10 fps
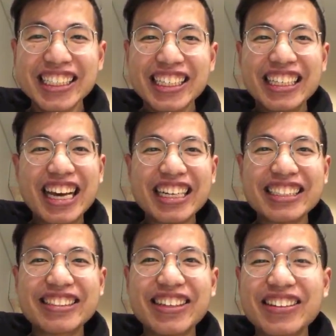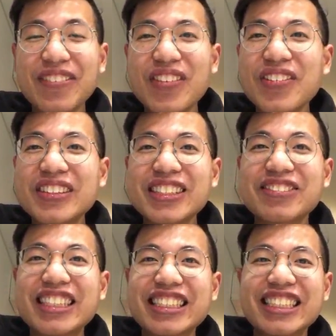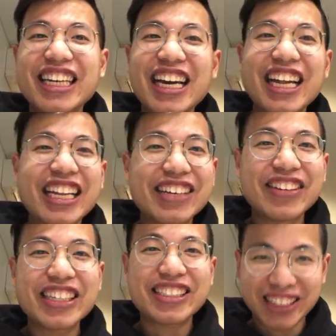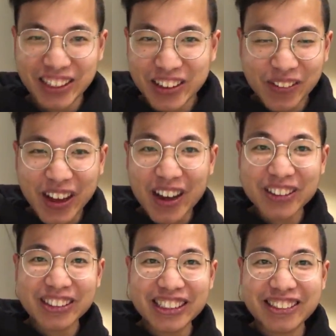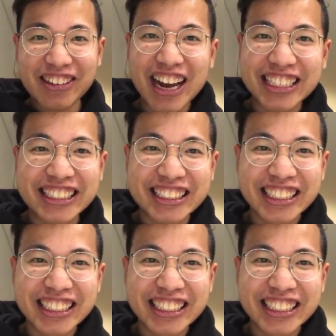That is not the purpose of this chat. We should talk about how to distress.